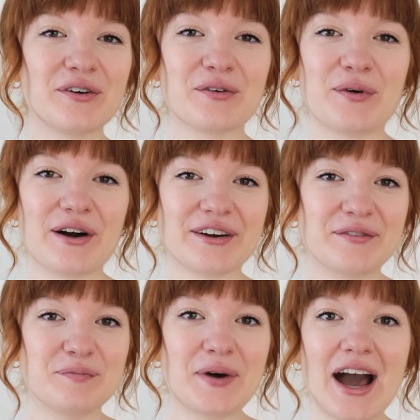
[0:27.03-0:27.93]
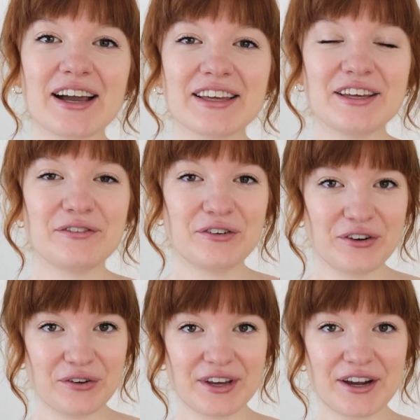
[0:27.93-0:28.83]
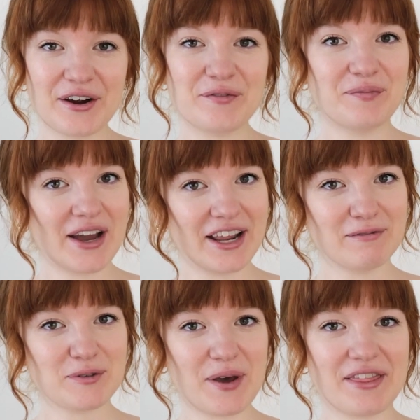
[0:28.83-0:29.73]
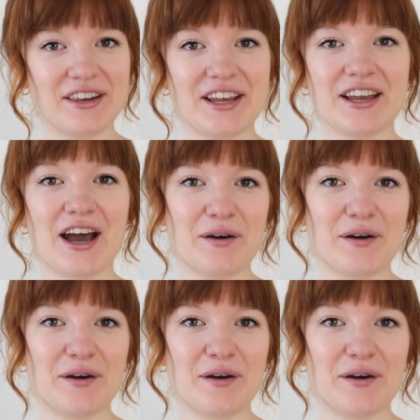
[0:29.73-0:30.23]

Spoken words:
Welcome back. If you're new here, my name's Bethany.